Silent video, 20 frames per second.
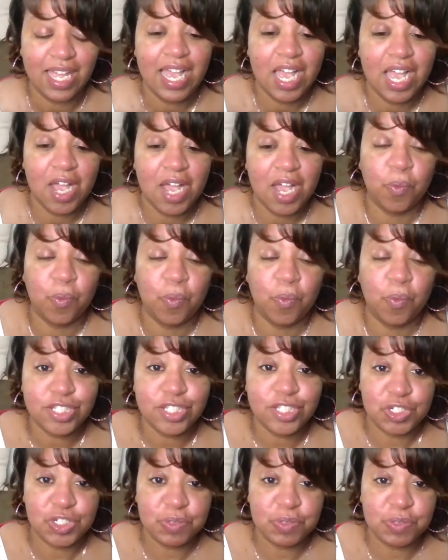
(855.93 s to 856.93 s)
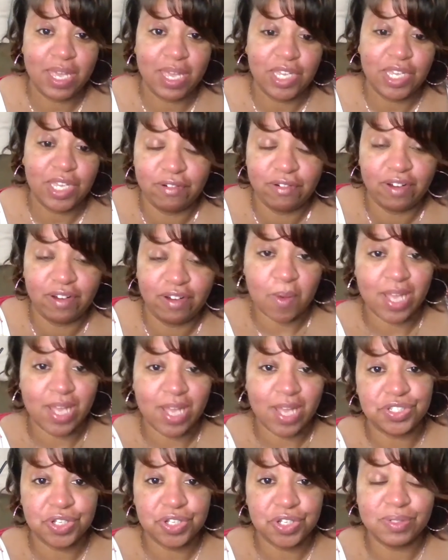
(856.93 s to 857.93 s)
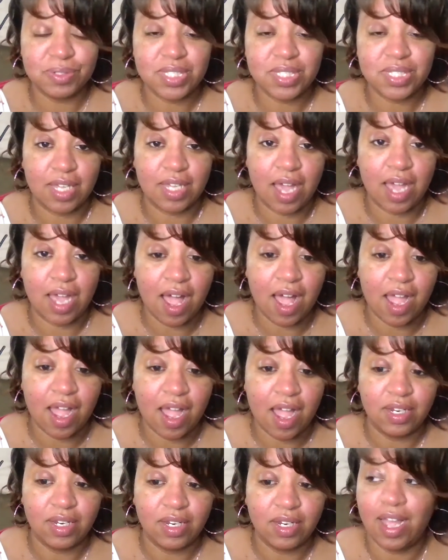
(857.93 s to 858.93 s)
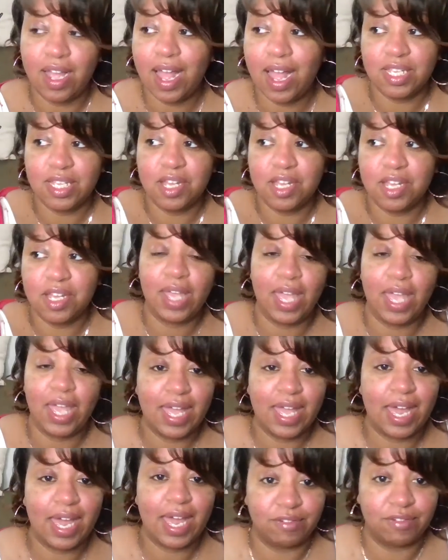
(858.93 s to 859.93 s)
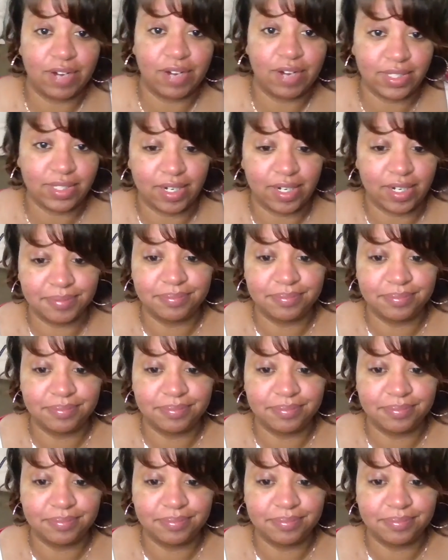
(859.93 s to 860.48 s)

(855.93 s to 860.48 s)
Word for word: Once you make your request known to God, God said, Okay, I got it right there.